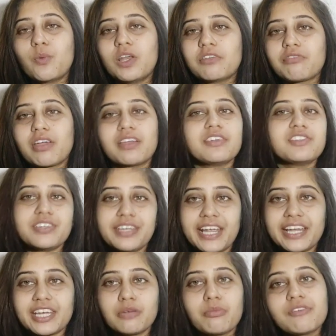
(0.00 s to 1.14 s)
qualified
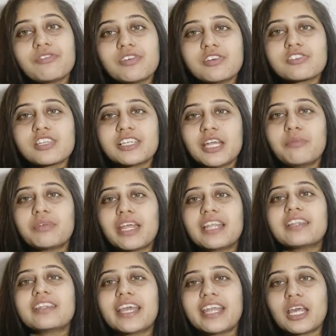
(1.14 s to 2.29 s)
NET in my first attempt
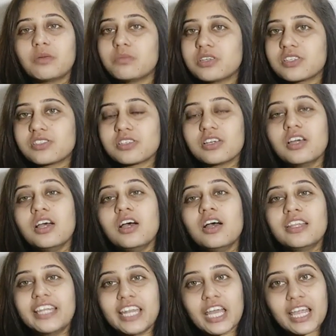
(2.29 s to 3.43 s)
and then I missed.
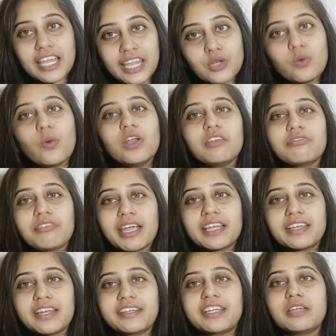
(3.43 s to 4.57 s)
Then I again qualified
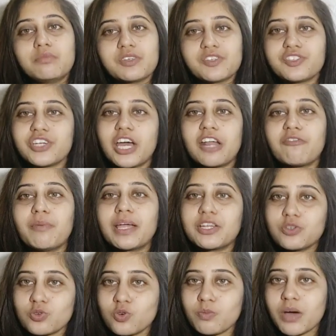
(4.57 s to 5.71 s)
NET and missed JRF by
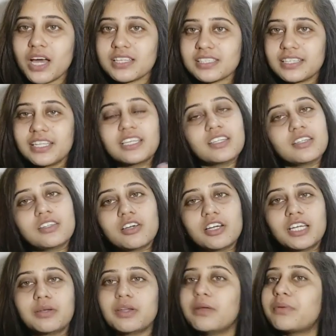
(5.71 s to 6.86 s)
2 marks and then in the
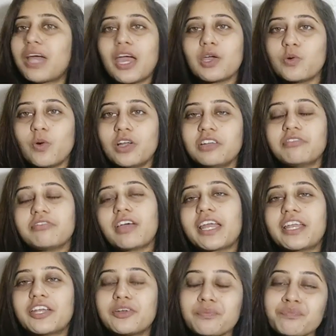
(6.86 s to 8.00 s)
third attempt, I qualified
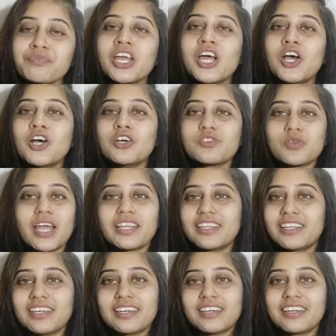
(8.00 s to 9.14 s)
it. So
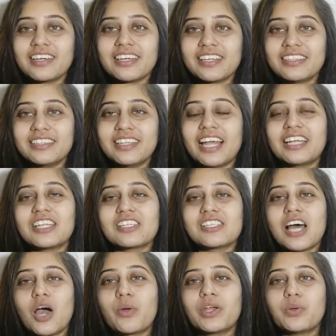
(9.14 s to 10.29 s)
that is
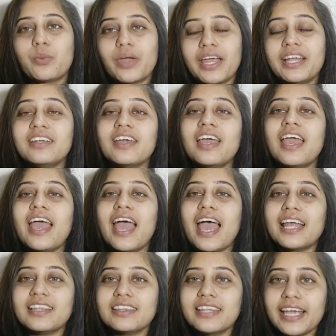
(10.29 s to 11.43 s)
how it went.
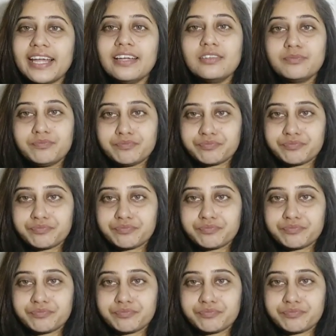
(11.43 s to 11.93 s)
And then